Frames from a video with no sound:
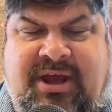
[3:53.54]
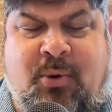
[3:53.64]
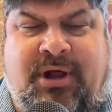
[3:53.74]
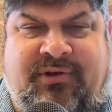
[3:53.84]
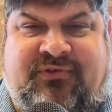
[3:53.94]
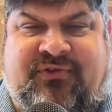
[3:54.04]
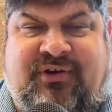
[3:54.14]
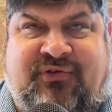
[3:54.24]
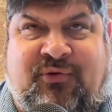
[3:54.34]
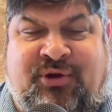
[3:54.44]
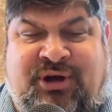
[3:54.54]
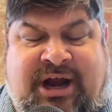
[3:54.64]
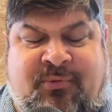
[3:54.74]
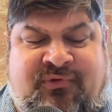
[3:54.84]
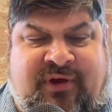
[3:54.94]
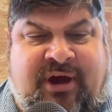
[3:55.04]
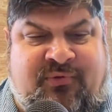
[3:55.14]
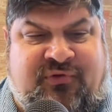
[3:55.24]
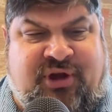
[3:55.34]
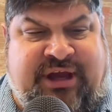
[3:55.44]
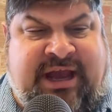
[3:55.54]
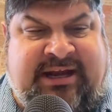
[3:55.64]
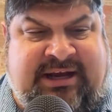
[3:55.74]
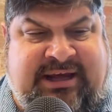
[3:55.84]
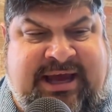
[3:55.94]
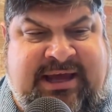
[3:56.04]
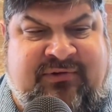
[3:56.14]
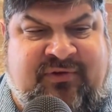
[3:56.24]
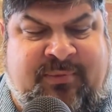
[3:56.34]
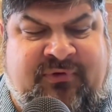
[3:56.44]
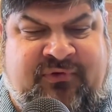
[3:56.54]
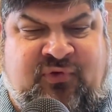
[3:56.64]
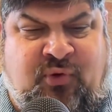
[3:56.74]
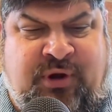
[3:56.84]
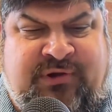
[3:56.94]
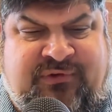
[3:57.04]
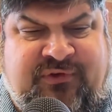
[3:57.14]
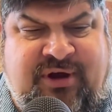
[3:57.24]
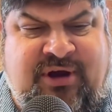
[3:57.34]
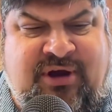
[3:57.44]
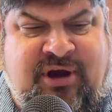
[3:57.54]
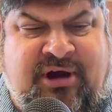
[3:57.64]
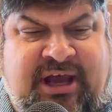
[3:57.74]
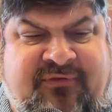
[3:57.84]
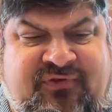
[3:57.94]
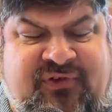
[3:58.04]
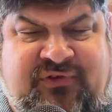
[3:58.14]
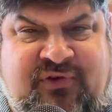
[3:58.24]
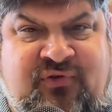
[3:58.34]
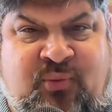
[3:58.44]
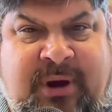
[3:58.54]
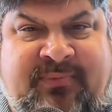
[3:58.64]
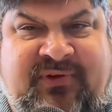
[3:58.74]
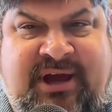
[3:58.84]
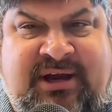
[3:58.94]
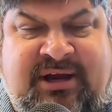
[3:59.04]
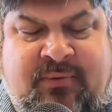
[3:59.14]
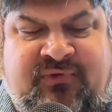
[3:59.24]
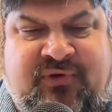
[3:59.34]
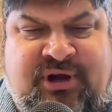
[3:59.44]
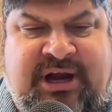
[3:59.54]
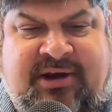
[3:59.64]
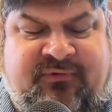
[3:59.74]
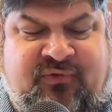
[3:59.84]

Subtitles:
Well, it's certainly, I was looking at it again, some of the stories on FGCU's website, and I was looking at it